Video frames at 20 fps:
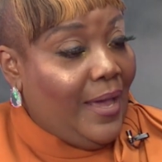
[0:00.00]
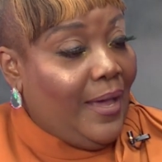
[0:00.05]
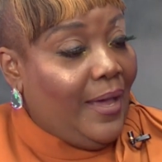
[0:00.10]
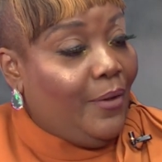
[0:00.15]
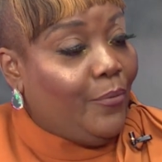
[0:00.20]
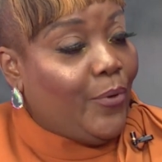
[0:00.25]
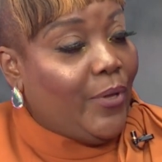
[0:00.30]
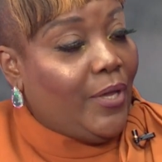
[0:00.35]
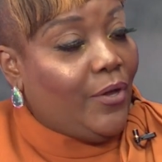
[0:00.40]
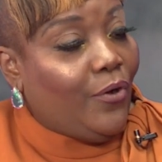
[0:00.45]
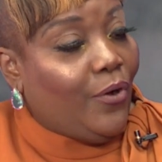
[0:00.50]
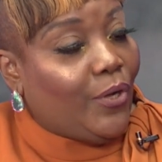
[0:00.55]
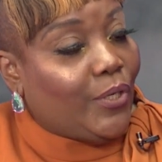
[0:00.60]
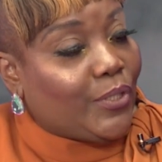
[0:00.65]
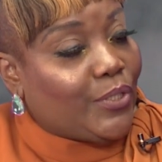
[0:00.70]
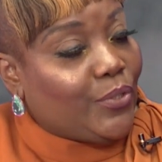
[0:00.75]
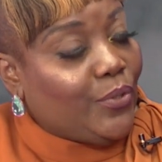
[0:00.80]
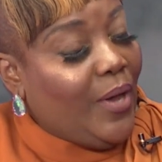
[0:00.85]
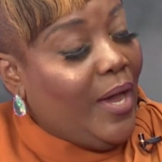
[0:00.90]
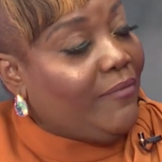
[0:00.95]
We
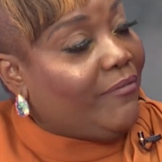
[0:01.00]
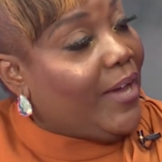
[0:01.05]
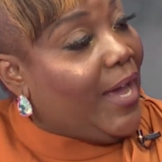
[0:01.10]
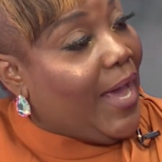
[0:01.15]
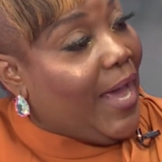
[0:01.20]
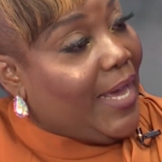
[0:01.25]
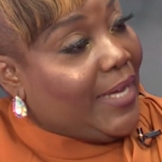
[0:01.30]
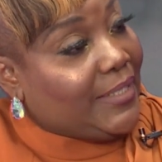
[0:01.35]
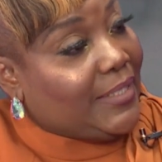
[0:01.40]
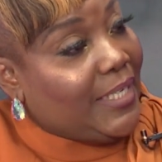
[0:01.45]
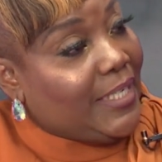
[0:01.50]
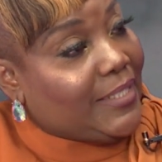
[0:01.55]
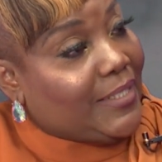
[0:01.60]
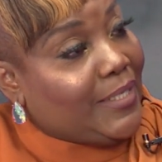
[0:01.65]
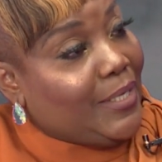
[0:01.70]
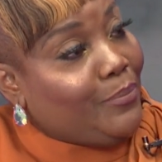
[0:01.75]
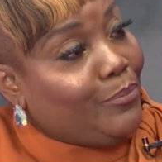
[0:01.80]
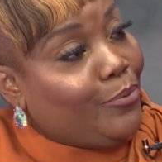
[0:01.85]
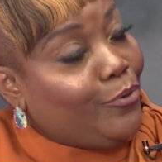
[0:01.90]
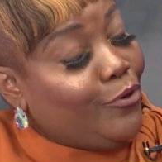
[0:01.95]
also have an eye
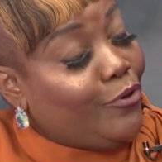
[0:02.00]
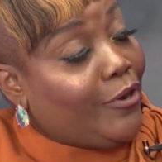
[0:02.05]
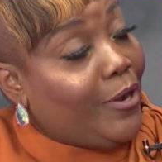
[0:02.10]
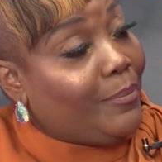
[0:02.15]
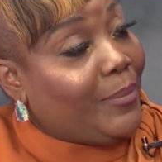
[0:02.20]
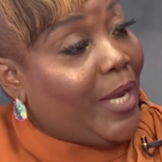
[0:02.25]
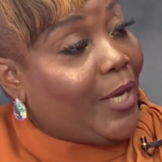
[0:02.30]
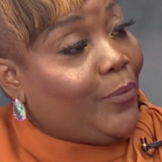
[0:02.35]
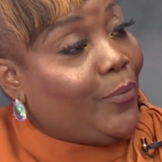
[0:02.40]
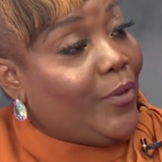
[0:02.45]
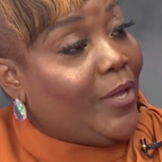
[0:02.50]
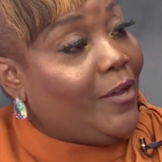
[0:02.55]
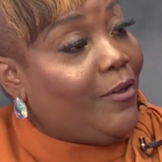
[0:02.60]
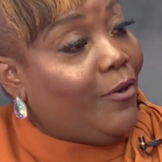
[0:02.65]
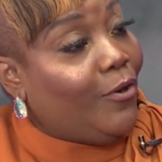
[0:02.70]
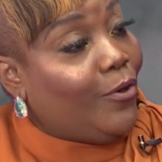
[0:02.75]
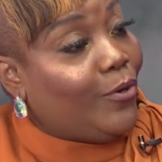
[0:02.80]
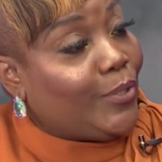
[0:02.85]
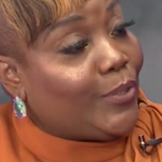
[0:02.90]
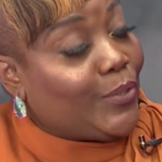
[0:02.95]
testing program that we
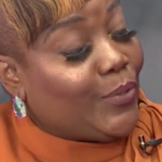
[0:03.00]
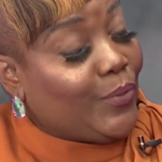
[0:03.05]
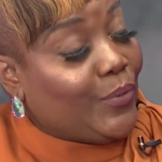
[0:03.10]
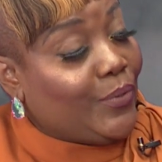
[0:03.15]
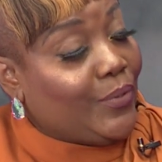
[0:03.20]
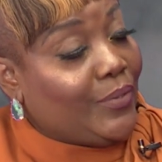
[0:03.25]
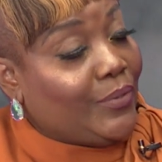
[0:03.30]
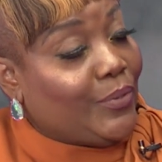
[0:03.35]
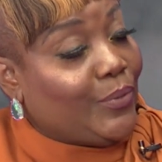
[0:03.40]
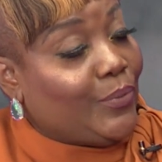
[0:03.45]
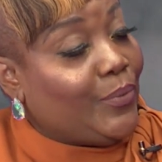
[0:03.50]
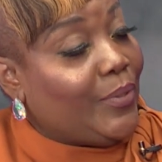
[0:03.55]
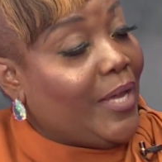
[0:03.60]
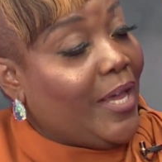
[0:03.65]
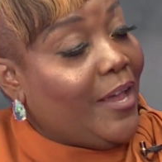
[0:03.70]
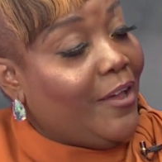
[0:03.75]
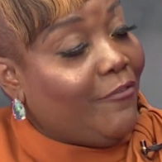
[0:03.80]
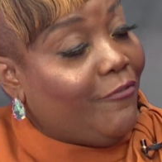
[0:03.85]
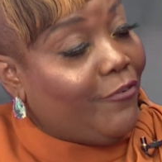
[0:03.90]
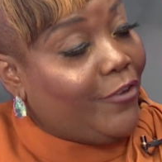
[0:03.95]
also do
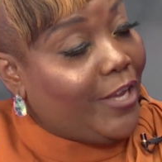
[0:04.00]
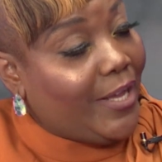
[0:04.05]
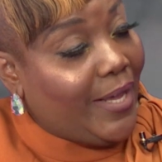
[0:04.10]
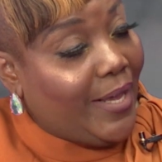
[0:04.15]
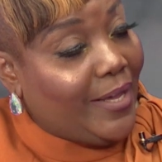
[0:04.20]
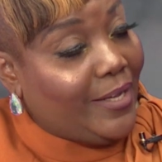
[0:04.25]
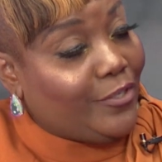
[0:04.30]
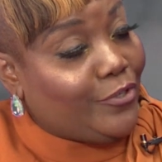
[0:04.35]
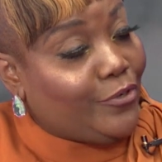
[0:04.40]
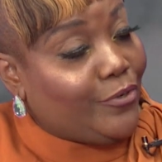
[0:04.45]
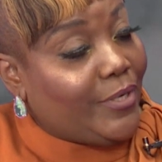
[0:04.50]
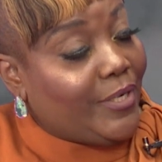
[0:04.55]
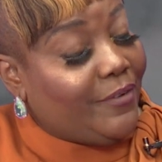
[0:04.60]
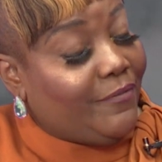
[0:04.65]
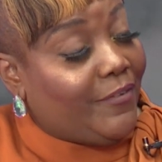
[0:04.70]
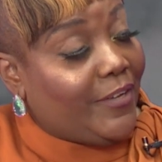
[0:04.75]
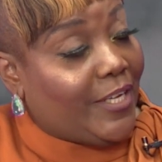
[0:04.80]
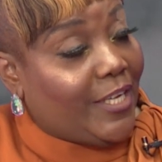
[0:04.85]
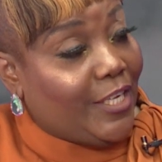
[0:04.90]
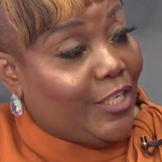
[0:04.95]
every year during the
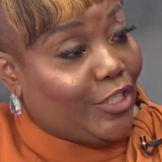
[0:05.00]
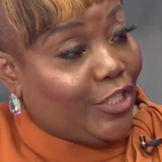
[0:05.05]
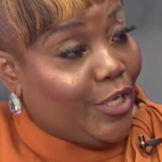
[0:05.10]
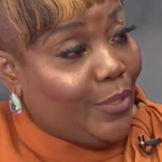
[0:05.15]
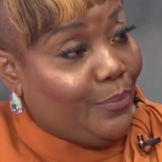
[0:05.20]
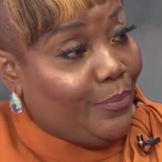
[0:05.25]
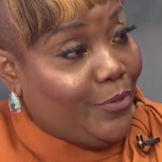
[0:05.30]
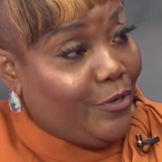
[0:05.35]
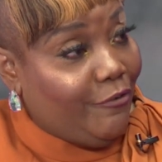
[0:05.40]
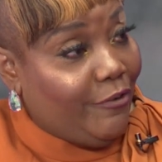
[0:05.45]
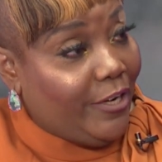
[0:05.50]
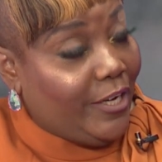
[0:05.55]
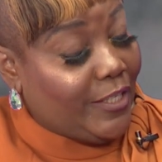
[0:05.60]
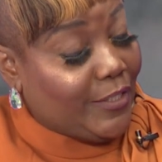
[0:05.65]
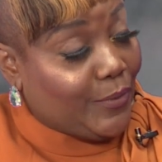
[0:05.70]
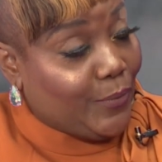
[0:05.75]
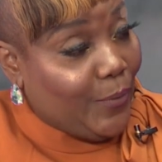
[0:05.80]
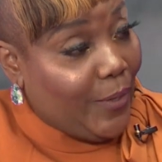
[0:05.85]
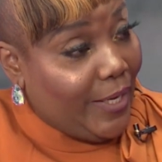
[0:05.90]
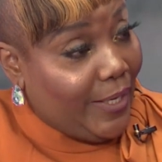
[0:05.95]
vacation period
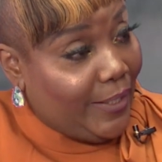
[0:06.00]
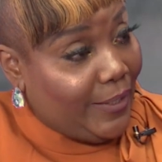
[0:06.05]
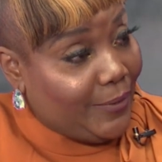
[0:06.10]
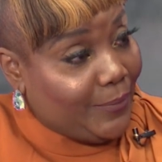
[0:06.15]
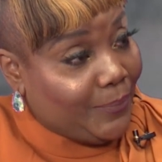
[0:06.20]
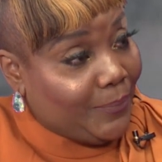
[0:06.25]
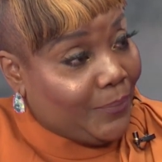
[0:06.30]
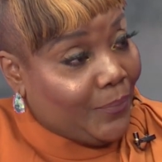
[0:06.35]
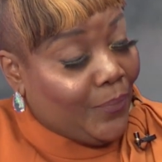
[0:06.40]
as well.